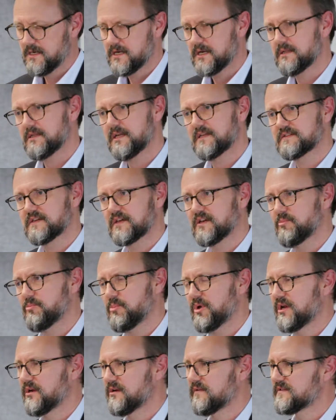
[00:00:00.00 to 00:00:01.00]
and that's a
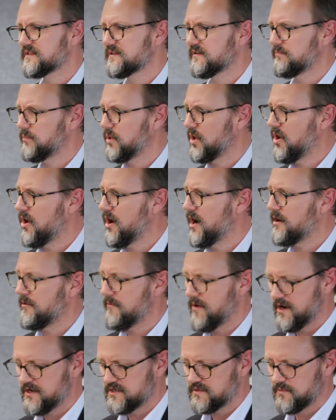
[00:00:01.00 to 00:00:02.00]
competitive supply
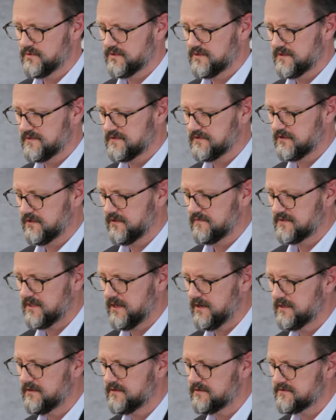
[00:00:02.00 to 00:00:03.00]
arrangement that serves
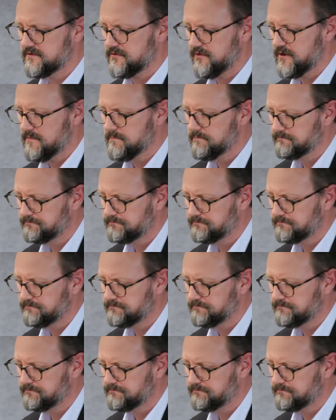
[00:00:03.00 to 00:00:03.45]
our industry.